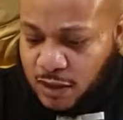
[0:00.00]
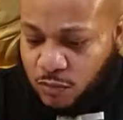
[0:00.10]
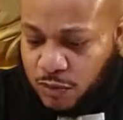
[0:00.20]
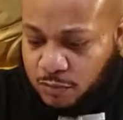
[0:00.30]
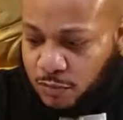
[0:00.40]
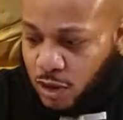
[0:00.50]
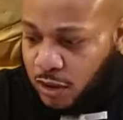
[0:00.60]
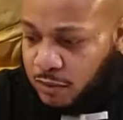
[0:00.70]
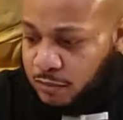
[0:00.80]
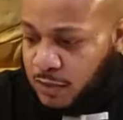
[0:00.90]
I went and bought
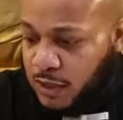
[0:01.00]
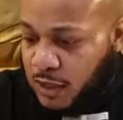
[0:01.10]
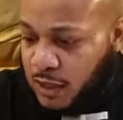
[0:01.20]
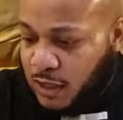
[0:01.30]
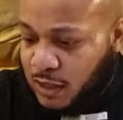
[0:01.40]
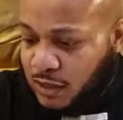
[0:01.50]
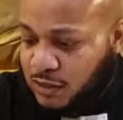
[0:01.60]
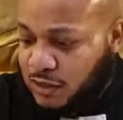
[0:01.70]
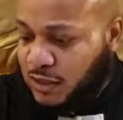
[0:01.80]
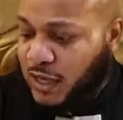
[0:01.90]
them
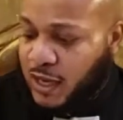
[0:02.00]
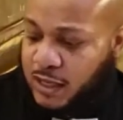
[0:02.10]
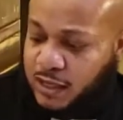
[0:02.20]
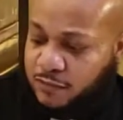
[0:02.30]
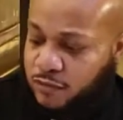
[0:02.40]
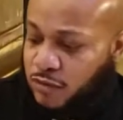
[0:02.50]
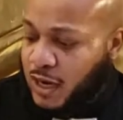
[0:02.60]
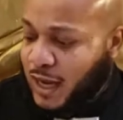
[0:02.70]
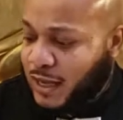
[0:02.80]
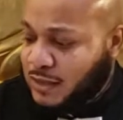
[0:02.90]
just to kind of give you an
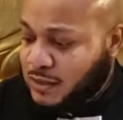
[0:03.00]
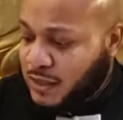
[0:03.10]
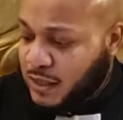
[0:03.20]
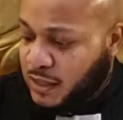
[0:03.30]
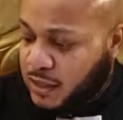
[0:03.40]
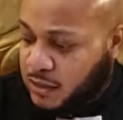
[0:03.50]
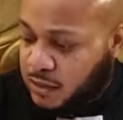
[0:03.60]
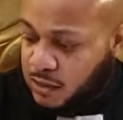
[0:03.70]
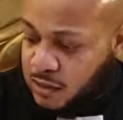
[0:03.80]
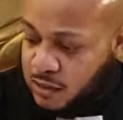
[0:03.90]
idea.